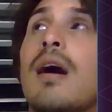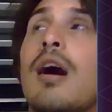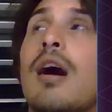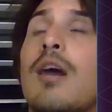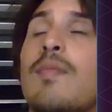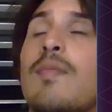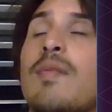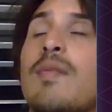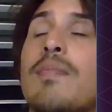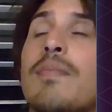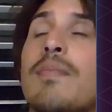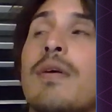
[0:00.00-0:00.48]

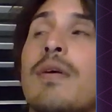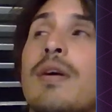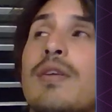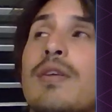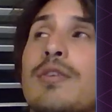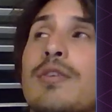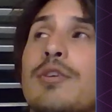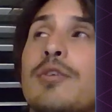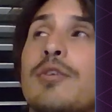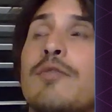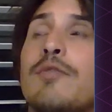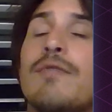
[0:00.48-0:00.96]

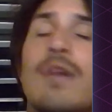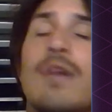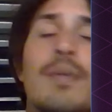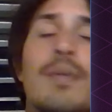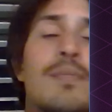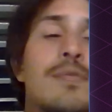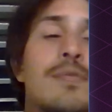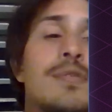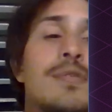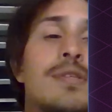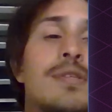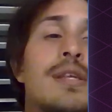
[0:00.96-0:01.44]
Abhimanyu
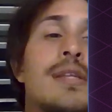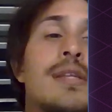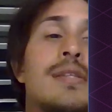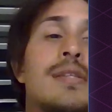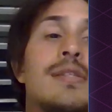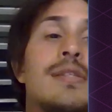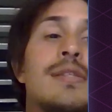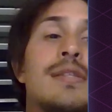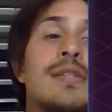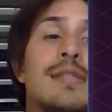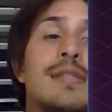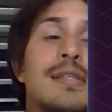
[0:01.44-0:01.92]

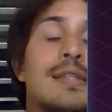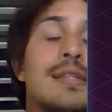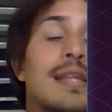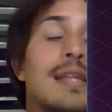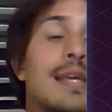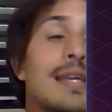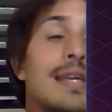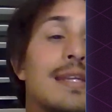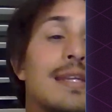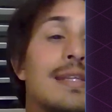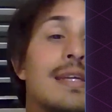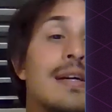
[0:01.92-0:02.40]
represents this
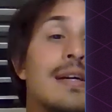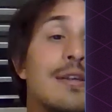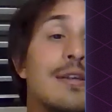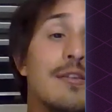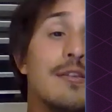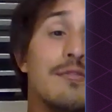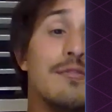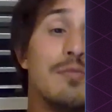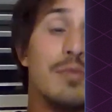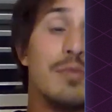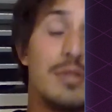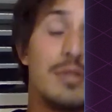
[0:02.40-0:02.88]
laying down
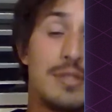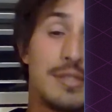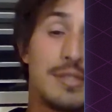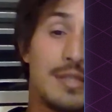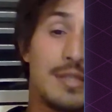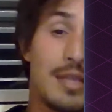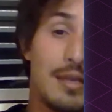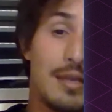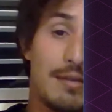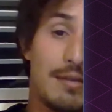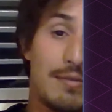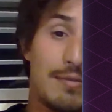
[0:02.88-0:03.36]
of one's
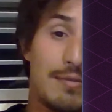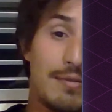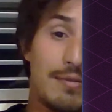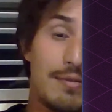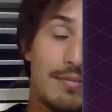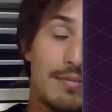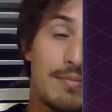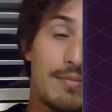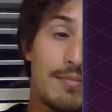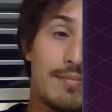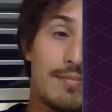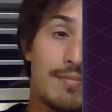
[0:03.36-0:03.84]
life,
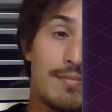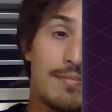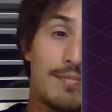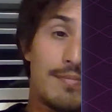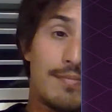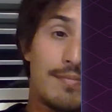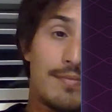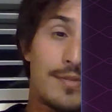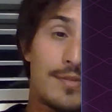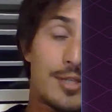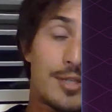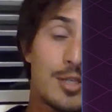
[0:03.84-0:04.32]

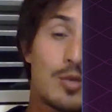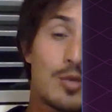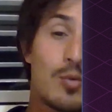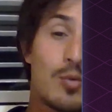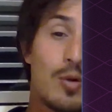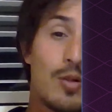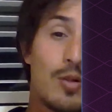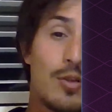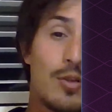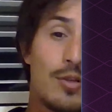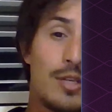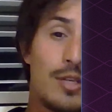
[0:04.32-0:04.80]
this
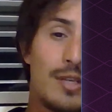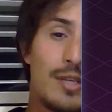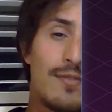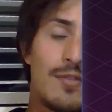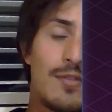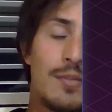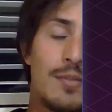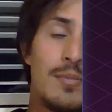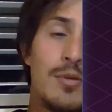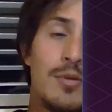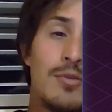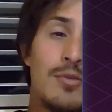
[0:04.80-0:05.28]
quality of
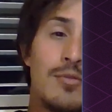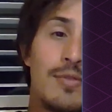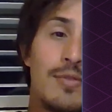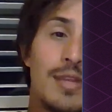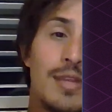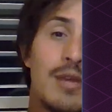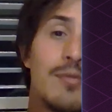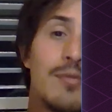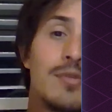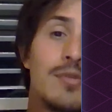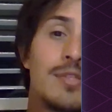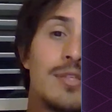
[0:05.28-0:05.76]
the moon
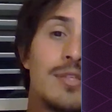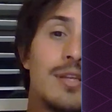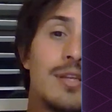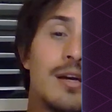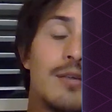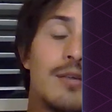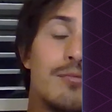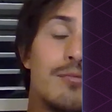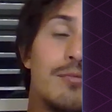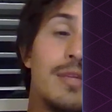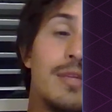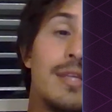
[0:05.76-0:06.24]
that was
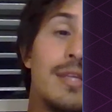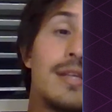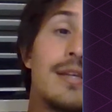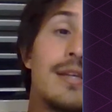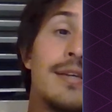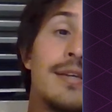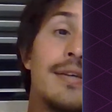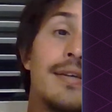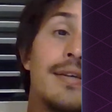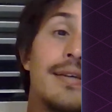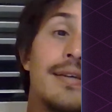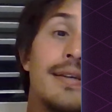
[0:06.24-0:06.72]
not
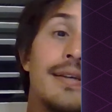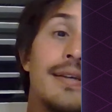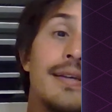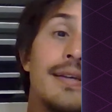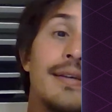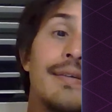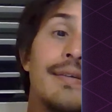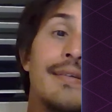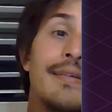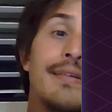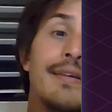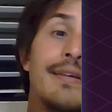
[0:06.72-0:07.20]
weak,
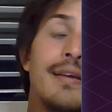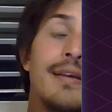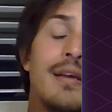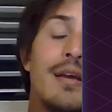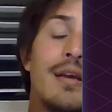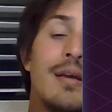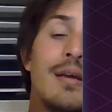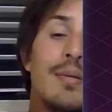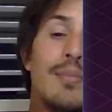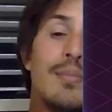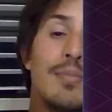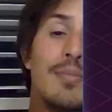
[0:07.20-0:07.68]

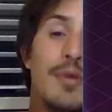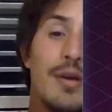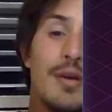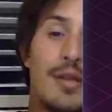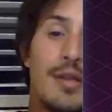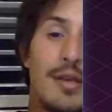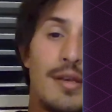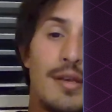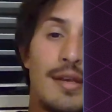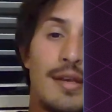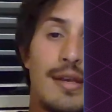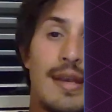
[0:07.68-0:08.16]

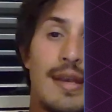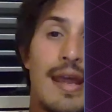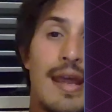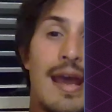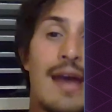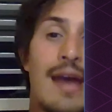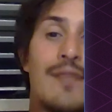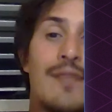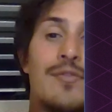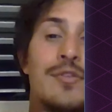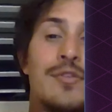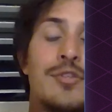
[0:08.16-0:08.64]
but
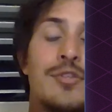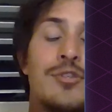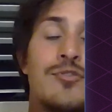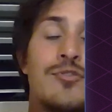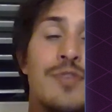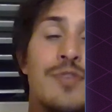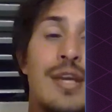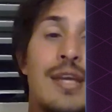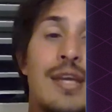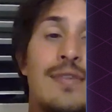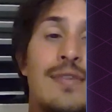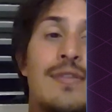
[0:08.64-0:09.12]
had the
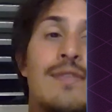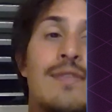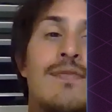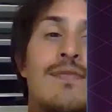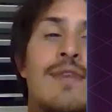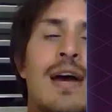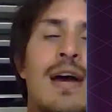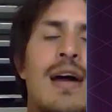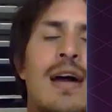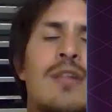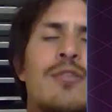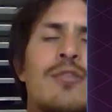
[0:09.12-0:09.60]
strength and
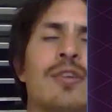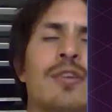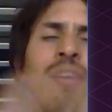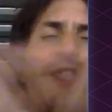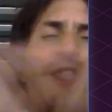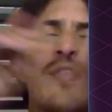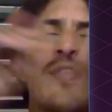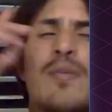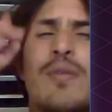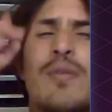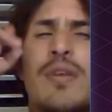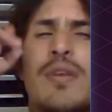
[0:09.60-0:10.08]
valor
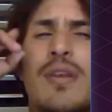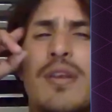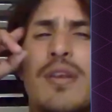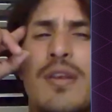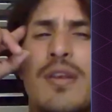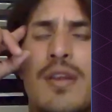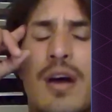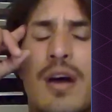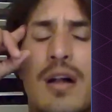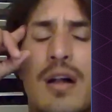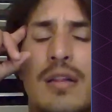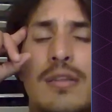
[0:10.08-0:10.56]
and the
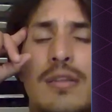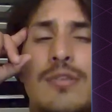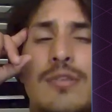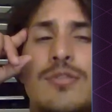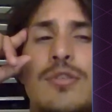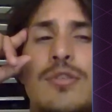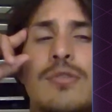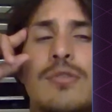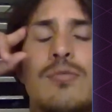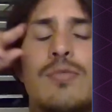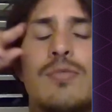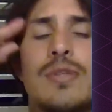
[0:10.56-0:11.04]

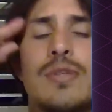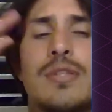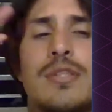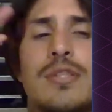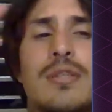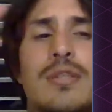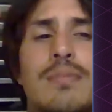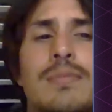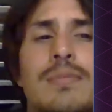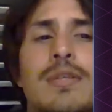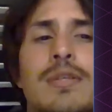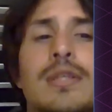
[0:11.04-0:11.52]
knowledge and
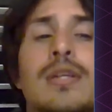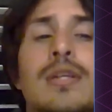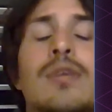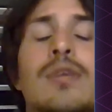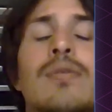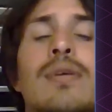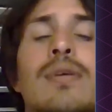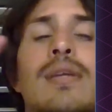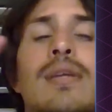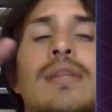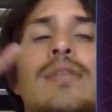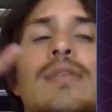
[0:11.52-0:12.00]
wisdom to
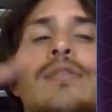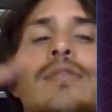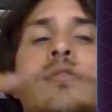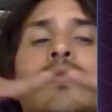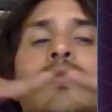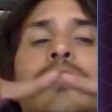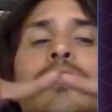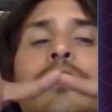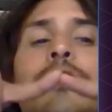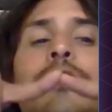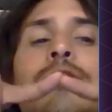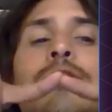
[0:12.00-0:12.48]
go
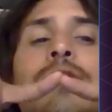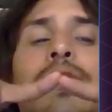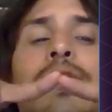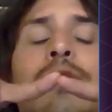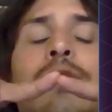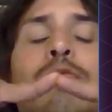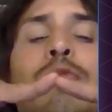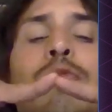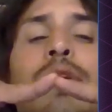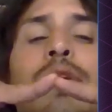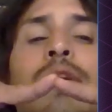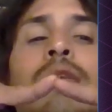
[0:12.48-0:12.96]
into the
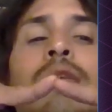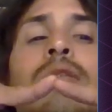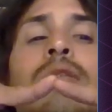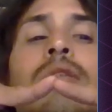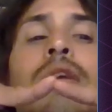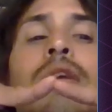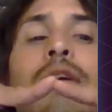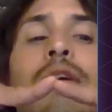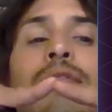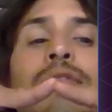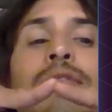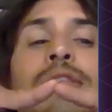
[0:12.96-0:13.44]
great
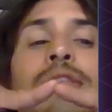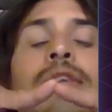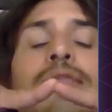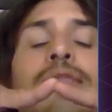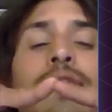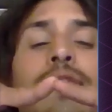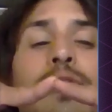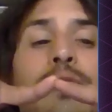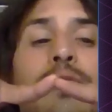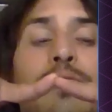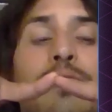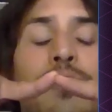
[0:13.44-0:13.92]
wheel of
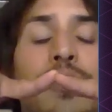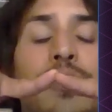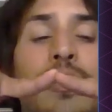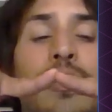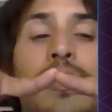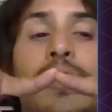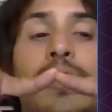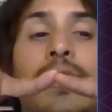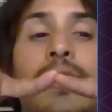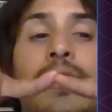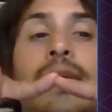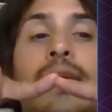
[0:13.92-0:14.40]

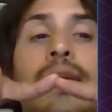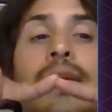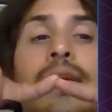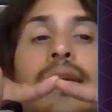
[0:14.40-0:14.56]
difficulty